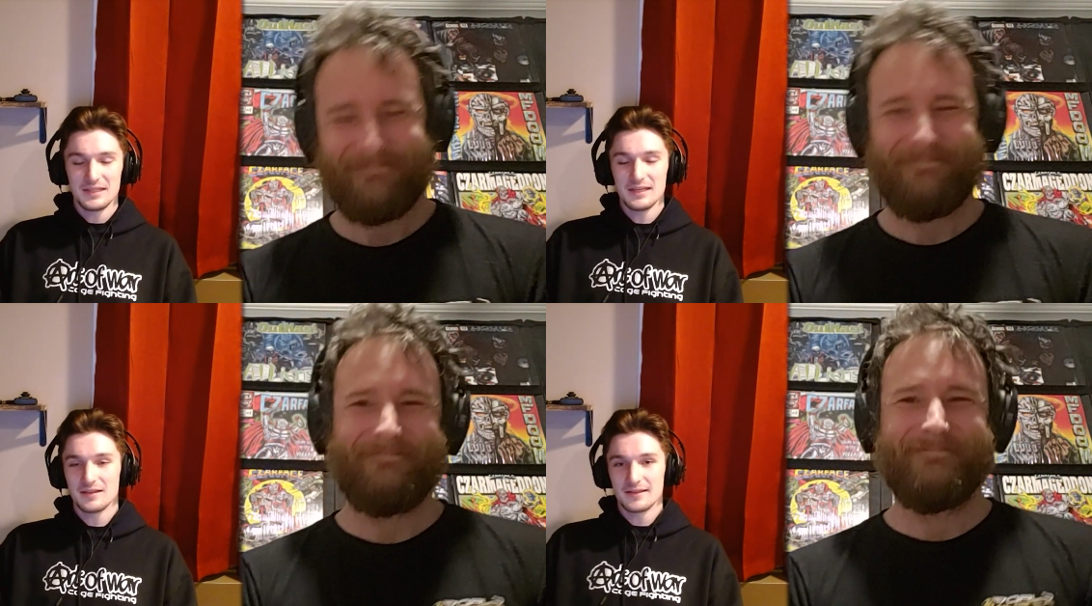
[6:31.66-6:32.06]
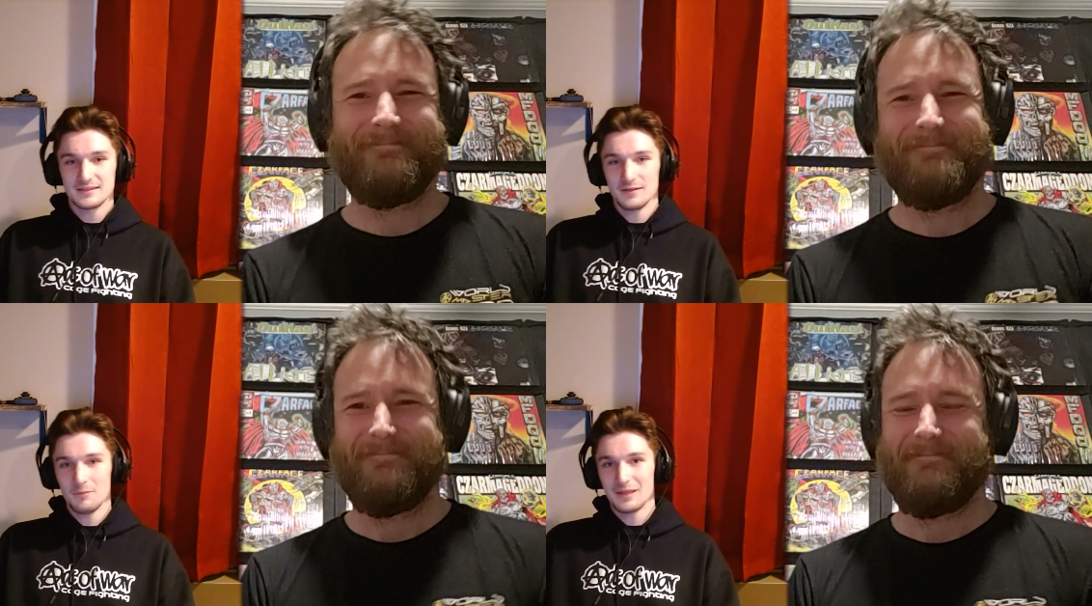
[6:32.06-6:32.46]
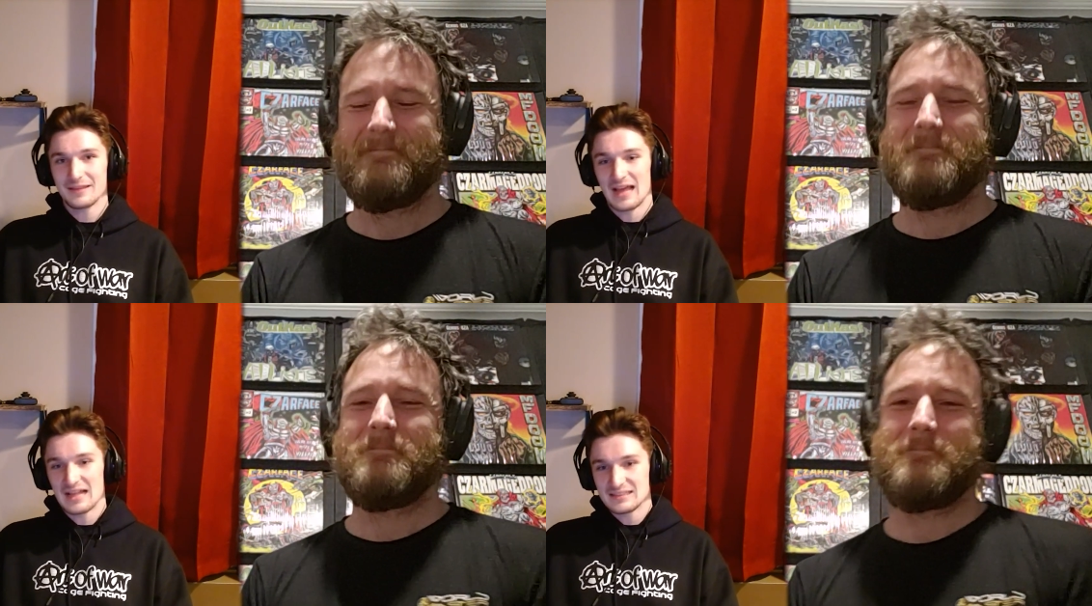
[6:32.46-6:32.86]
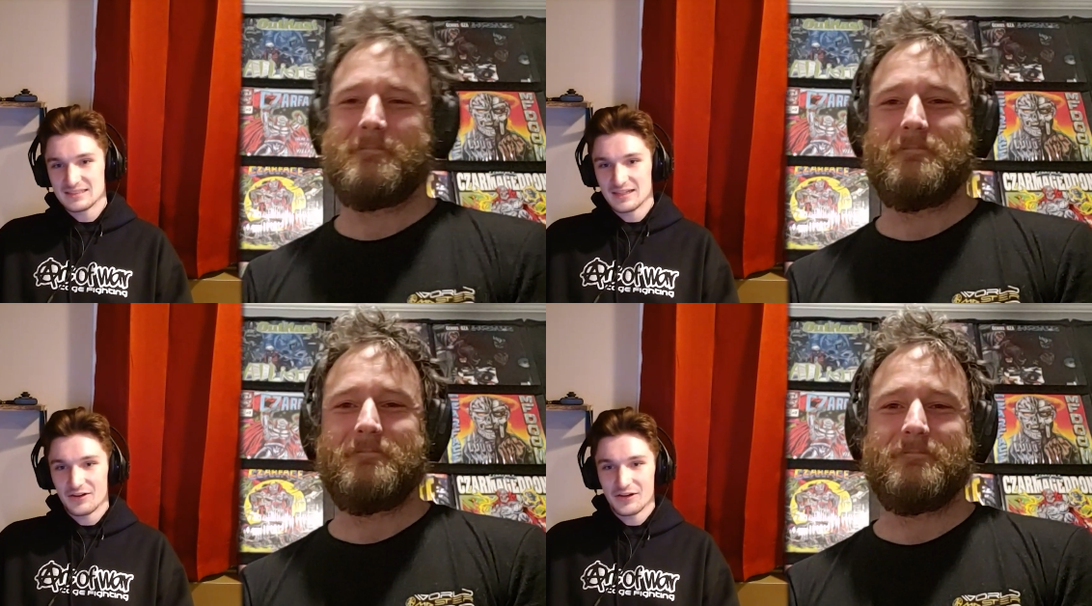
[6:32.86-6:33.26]
Speaker 1: yeah, like something like that
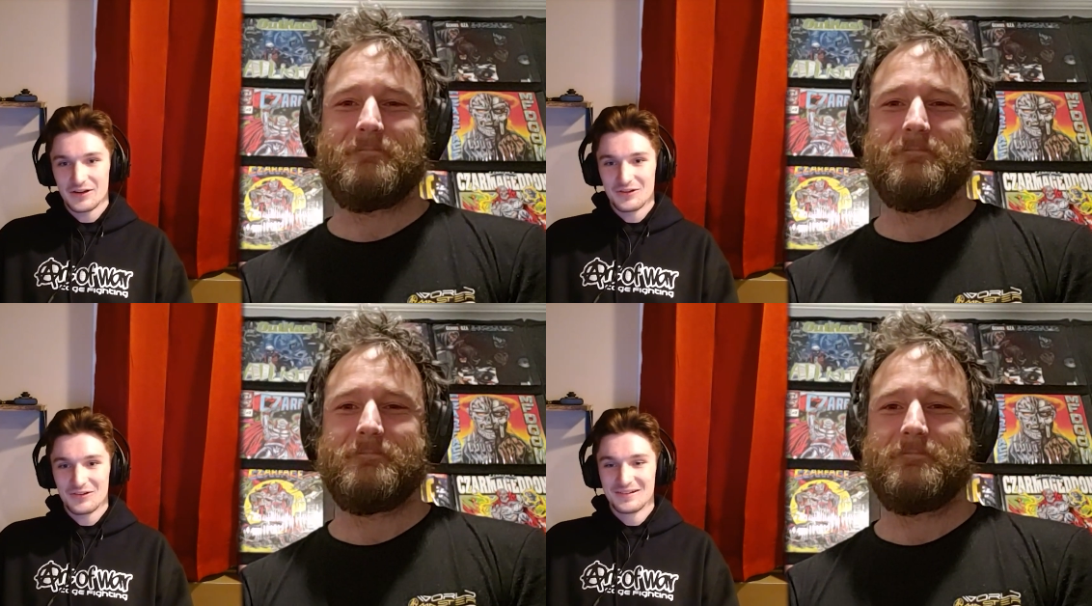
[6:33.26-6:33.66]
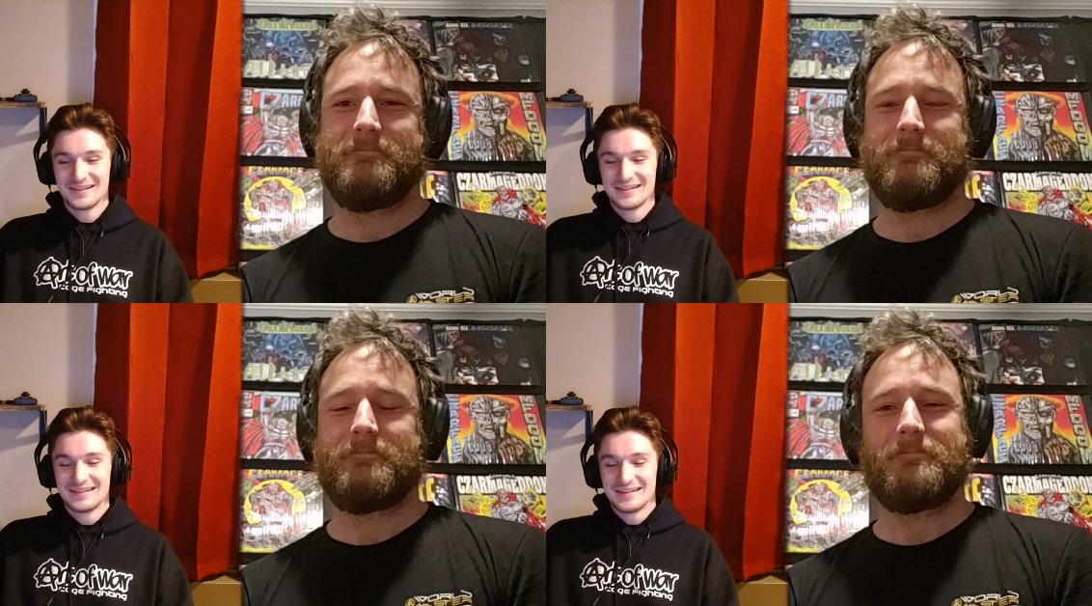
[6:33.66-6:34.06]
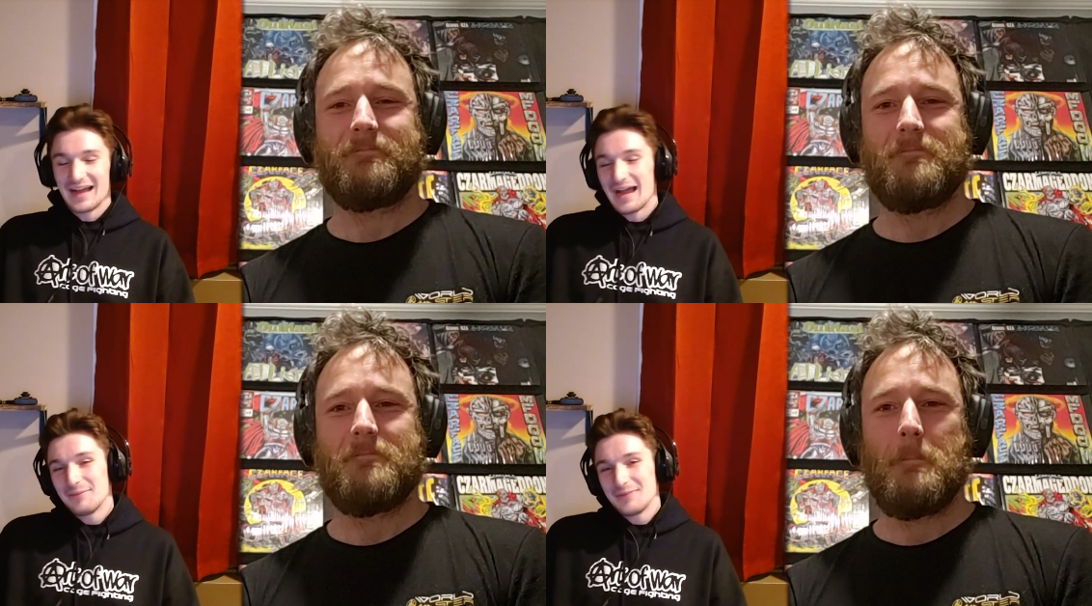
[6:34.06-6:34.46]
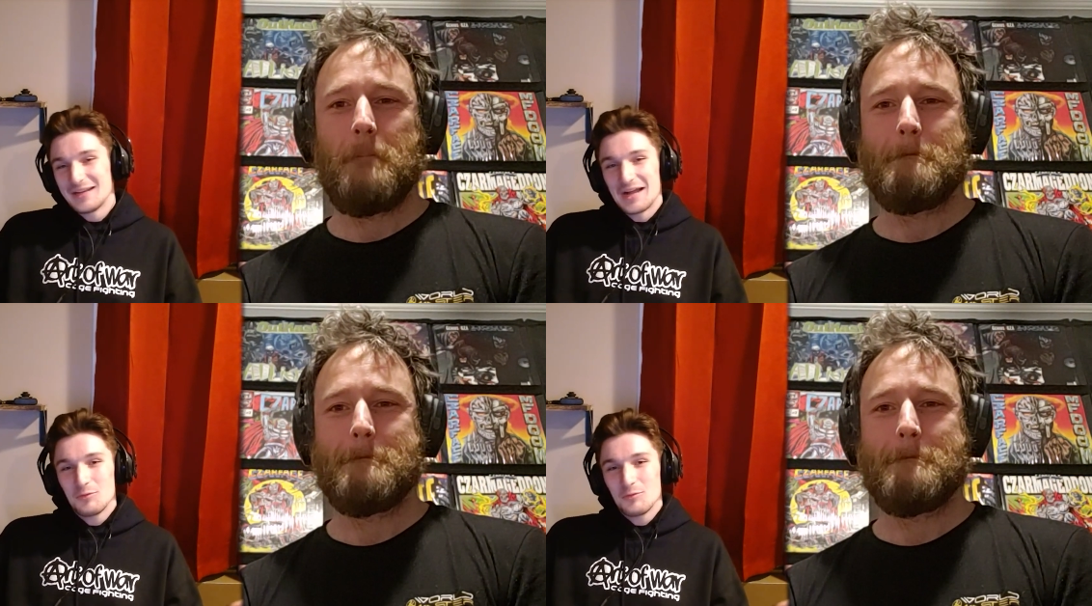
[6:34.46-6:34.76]
scenario. I mean, I